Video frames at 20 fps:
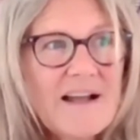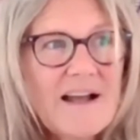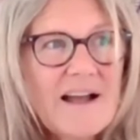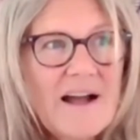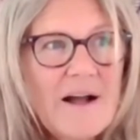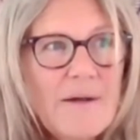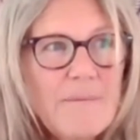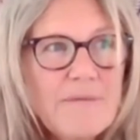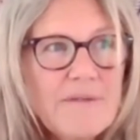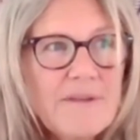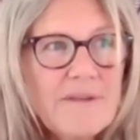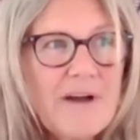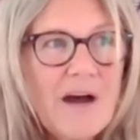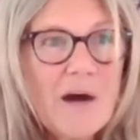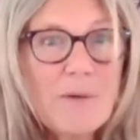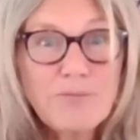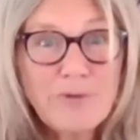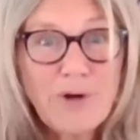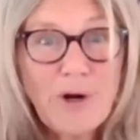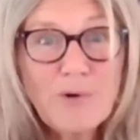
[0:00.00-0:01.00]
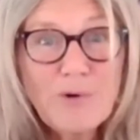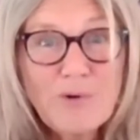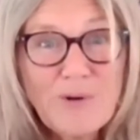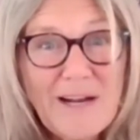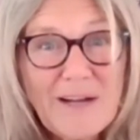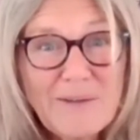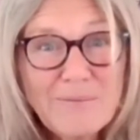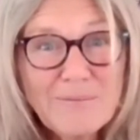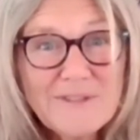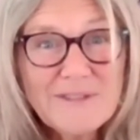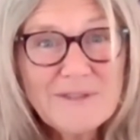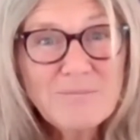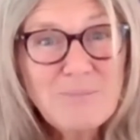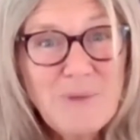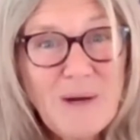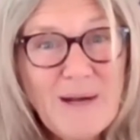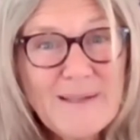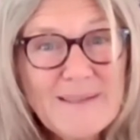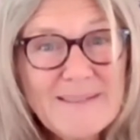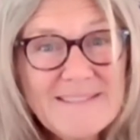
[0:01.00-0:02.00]
our programmed
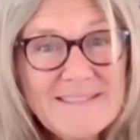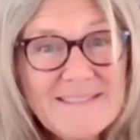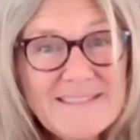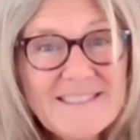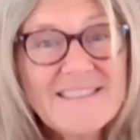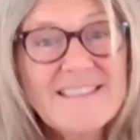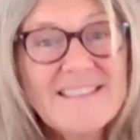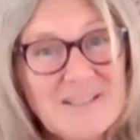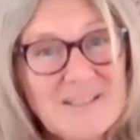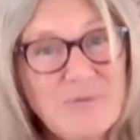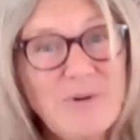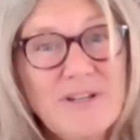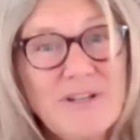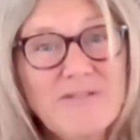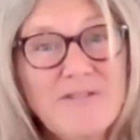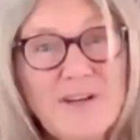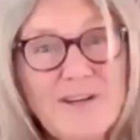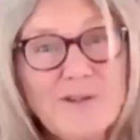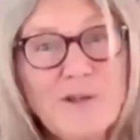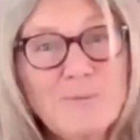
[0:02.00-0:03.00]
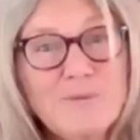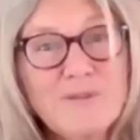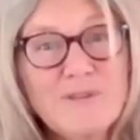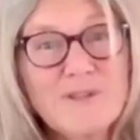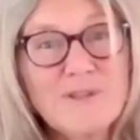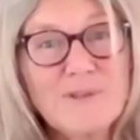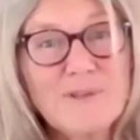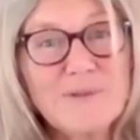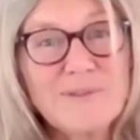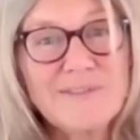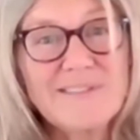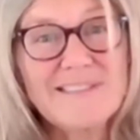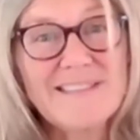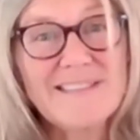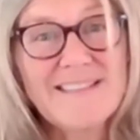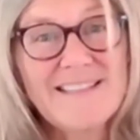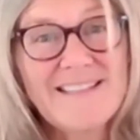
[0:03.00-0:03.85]
mind is one of our obstacles.